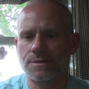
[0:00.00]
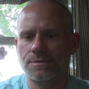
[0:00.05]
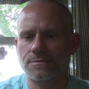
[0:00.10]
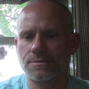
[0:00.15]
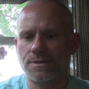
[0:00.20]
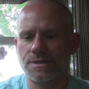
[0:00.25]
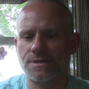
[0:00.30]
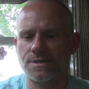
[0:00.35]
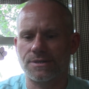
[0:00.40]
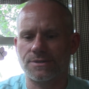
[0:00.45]

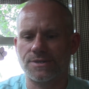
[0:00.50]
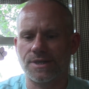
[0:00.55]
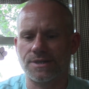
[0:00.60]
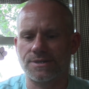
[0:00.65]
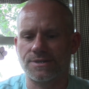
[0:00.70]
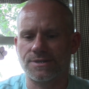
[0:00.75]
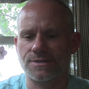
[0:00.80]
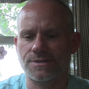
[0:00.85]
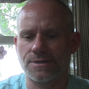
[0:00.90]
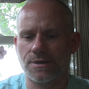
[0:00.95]
Cause it looks like
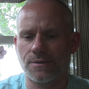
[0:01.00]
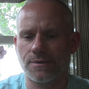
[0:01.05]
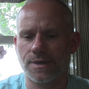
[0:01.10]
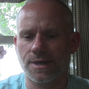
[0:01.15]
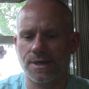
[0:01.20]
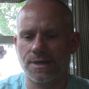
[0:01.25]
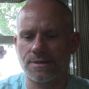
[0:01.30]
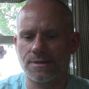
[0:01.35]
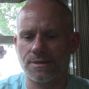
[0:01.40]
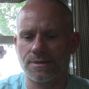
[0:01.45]
it's
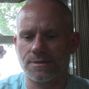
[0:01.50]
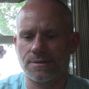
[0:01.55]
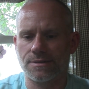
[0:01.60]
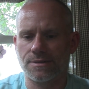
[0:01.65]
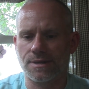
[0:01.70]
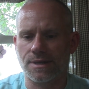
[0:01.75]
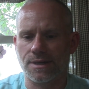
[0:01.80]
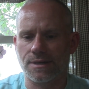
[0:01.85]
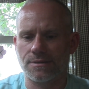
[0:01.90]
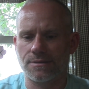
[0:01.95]
snowing and the
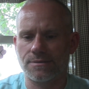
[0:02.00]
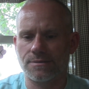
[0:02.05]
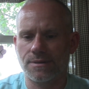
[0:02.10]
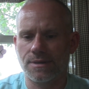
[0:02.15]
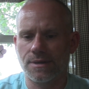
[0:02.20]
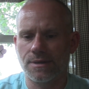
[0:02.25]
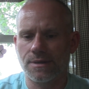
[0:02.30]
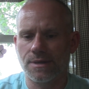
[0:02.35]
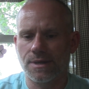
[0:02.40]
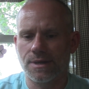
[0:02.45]
like a
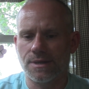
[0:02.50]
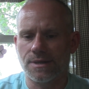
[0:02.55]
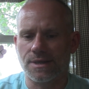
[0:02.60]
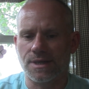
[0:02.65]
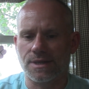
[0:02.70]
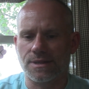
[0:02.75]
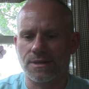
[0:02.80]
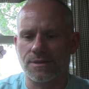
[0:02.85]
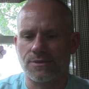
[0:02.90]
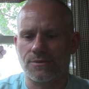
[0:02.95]

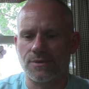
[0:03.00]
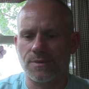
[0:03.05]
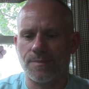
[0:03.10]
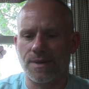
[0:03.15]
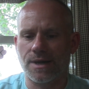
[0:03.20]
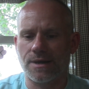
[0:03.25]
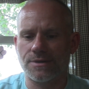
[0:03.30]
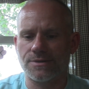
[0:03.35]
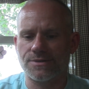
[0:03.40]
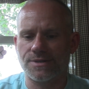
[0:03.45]
you got the three
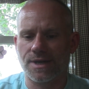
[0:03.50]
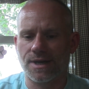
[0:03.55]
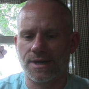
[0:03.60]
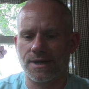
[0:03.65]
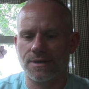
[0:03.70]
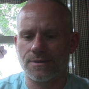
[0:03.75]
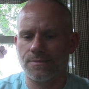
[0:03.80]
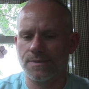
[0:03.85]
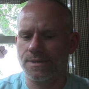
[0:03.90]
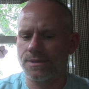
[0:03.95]
bears
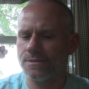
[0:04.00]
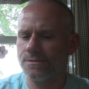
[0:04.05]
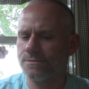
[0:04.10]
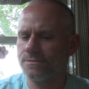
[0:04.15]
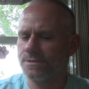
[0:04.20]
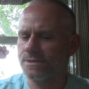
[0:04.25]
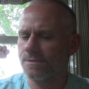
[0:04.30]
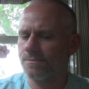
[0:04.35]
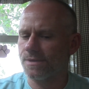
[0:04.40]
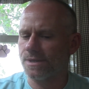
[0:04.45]
there with
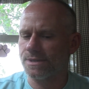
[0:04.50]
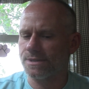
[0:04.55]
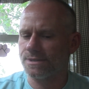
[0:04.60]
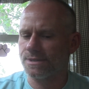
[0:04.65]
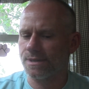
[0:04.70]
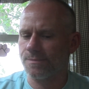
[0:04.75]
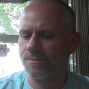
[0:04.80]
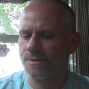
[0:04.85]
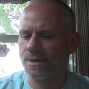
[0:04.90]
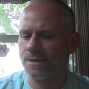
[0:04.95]
somebody
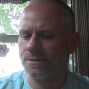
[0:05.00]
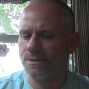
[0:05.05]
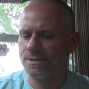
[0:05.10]
sleeping.